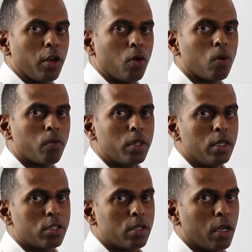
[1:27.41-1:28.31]
I talk with
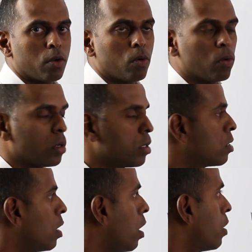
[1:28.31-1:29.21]
the
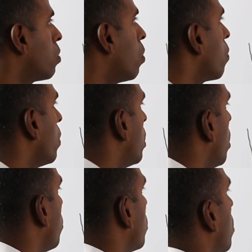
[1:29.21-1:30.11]
stakeholders, I talk with them